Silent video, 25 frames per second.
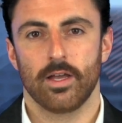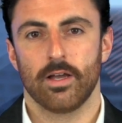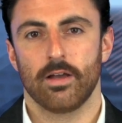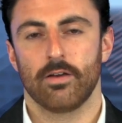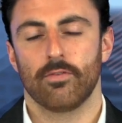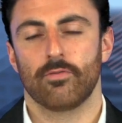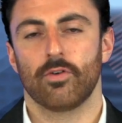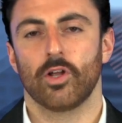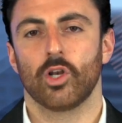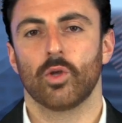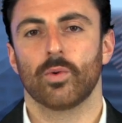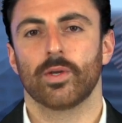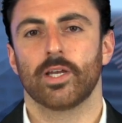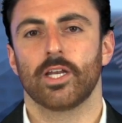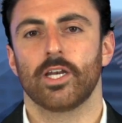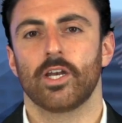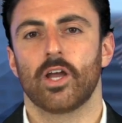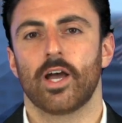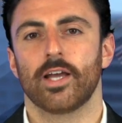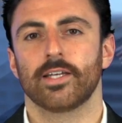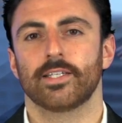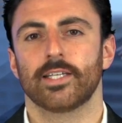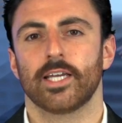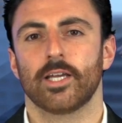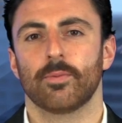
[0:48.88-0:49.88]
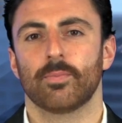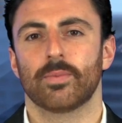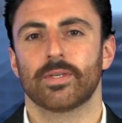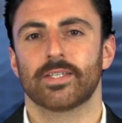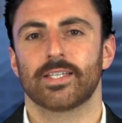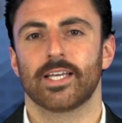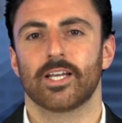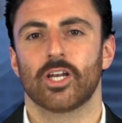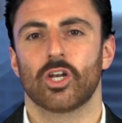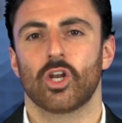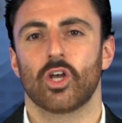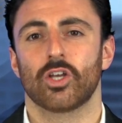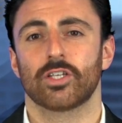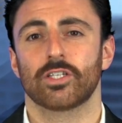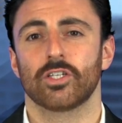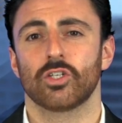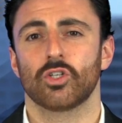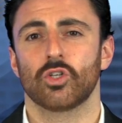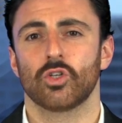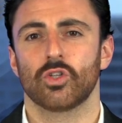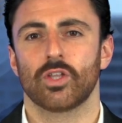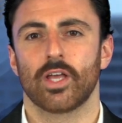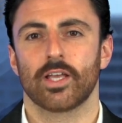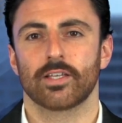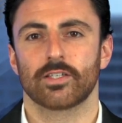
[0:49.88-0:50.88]
Following a 19% loss in
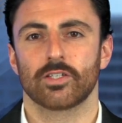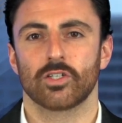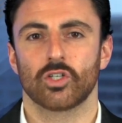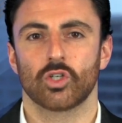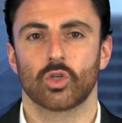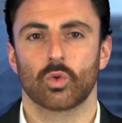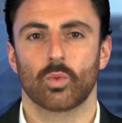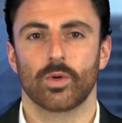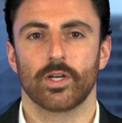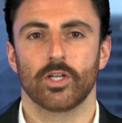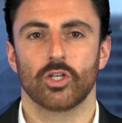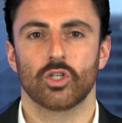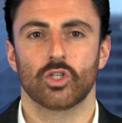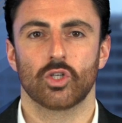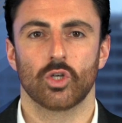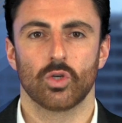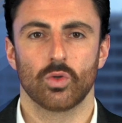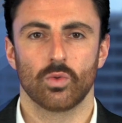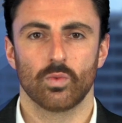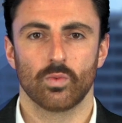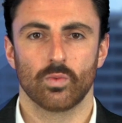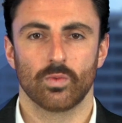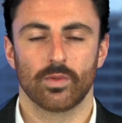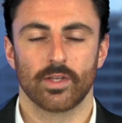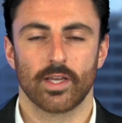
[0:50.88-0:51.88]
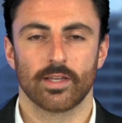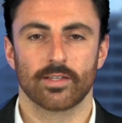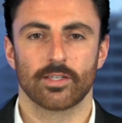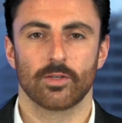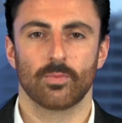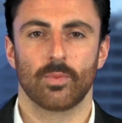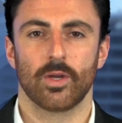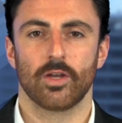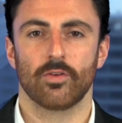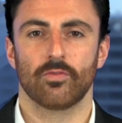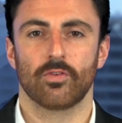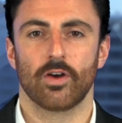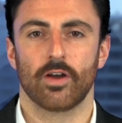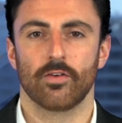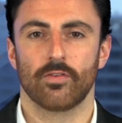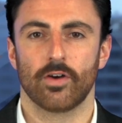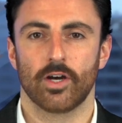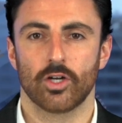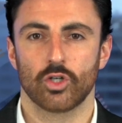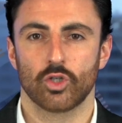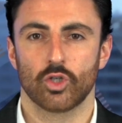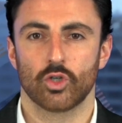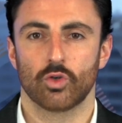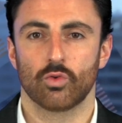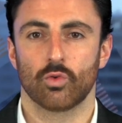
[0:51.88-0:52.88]
2022, the S&P
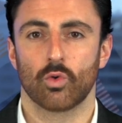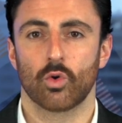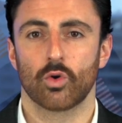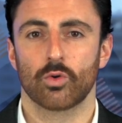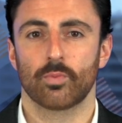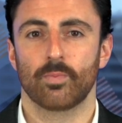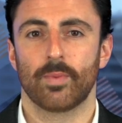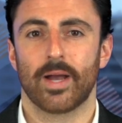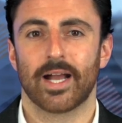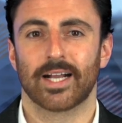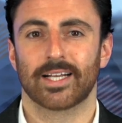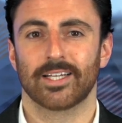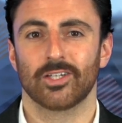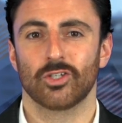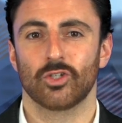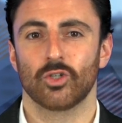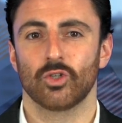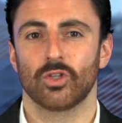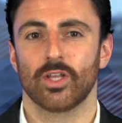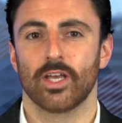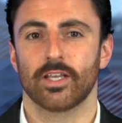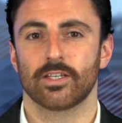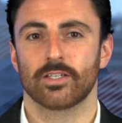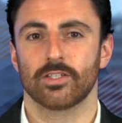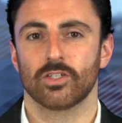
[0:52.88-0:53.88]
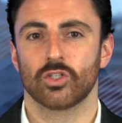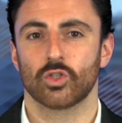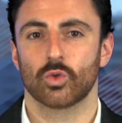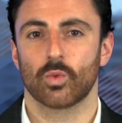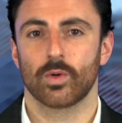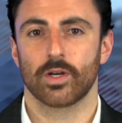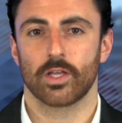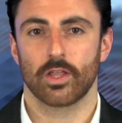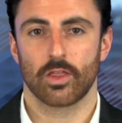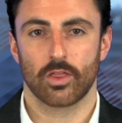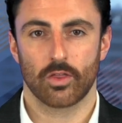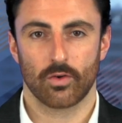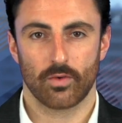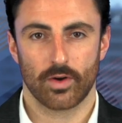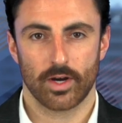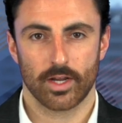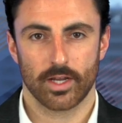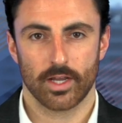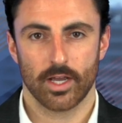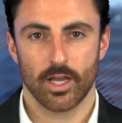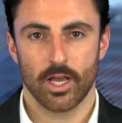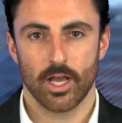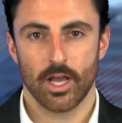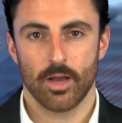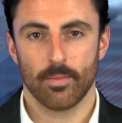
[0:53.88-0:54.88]
500 roared back in 2023,
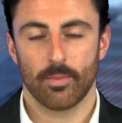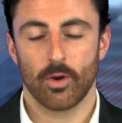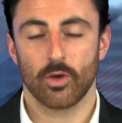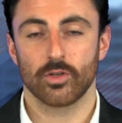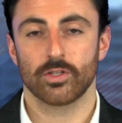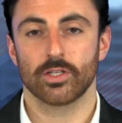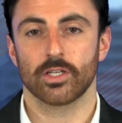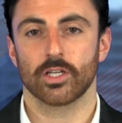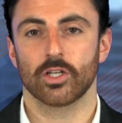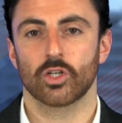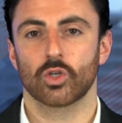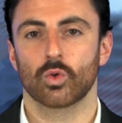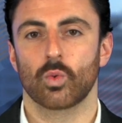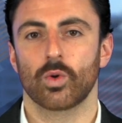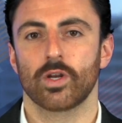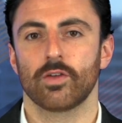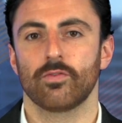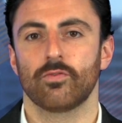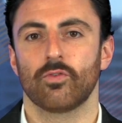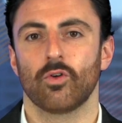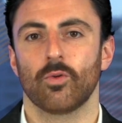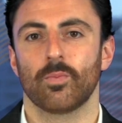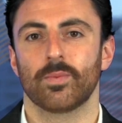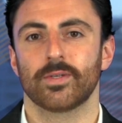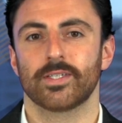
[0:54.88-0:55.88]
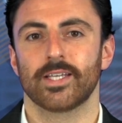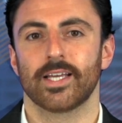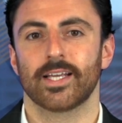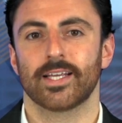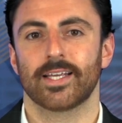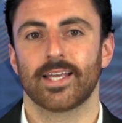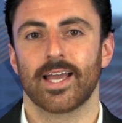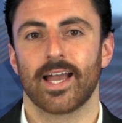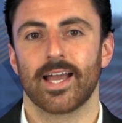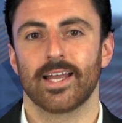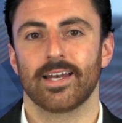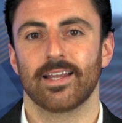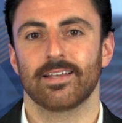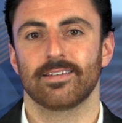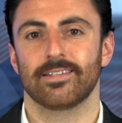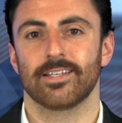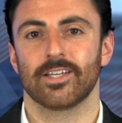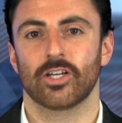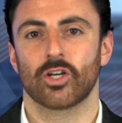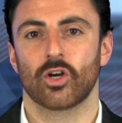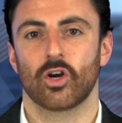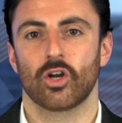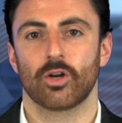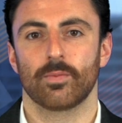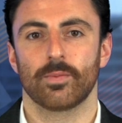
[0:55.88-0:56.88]
posting a 24% gain as the
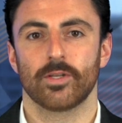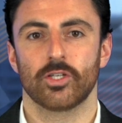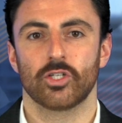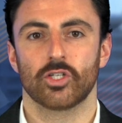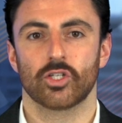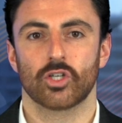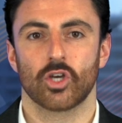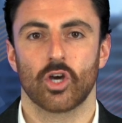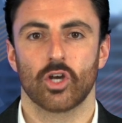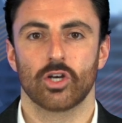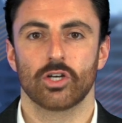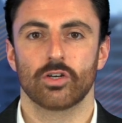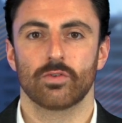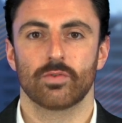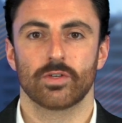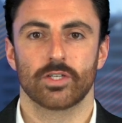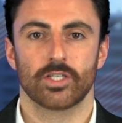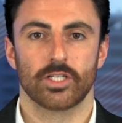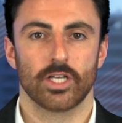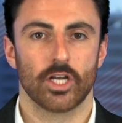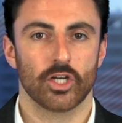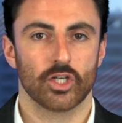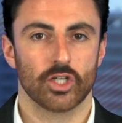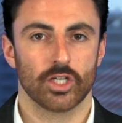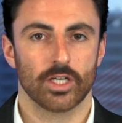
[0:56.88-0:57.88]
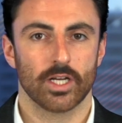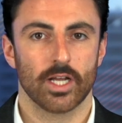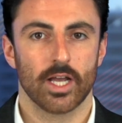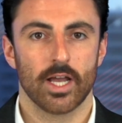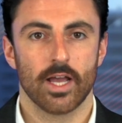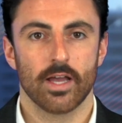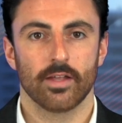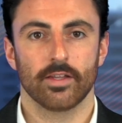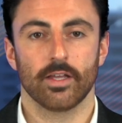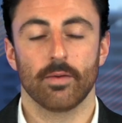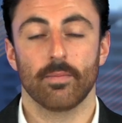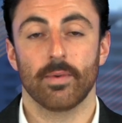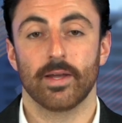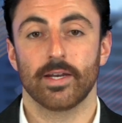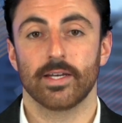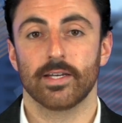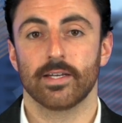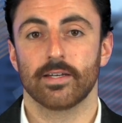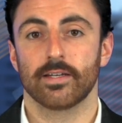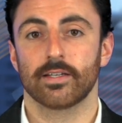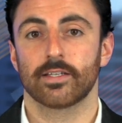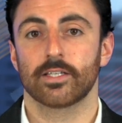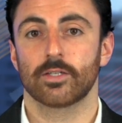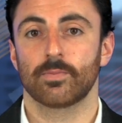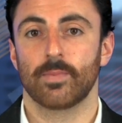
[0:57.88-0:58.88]
economy skirted a recession that many had
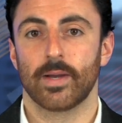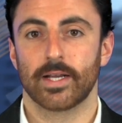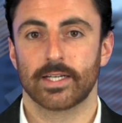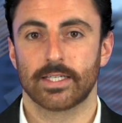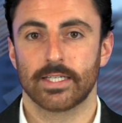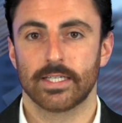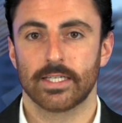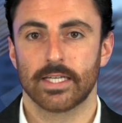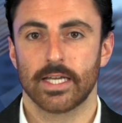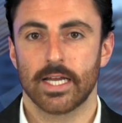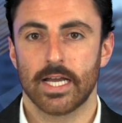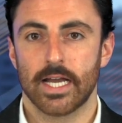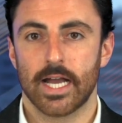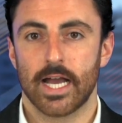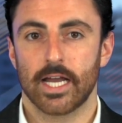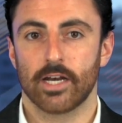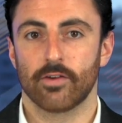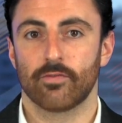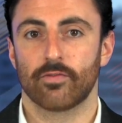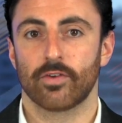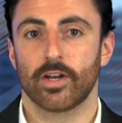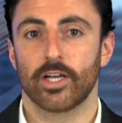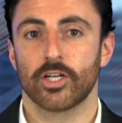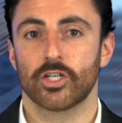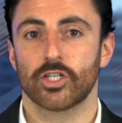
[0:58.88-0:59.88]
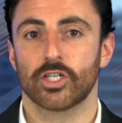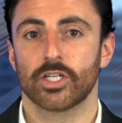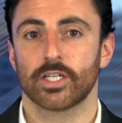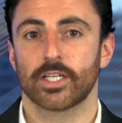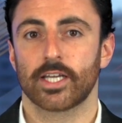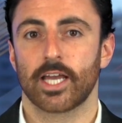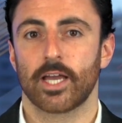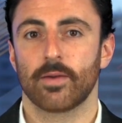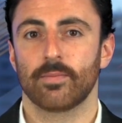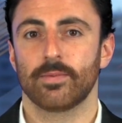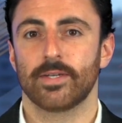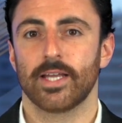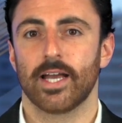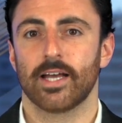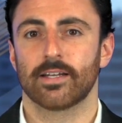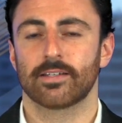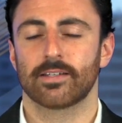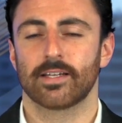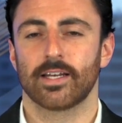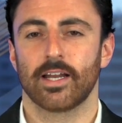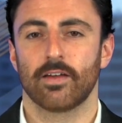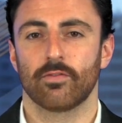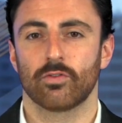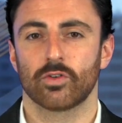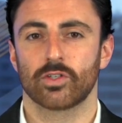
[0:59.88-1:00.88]
expected and inflation came down to
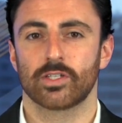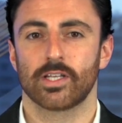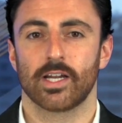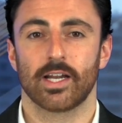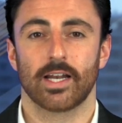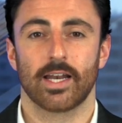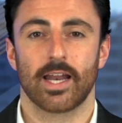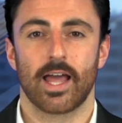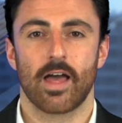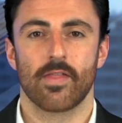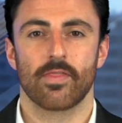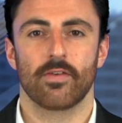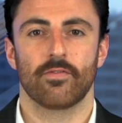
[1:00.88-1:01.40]
levels that allowed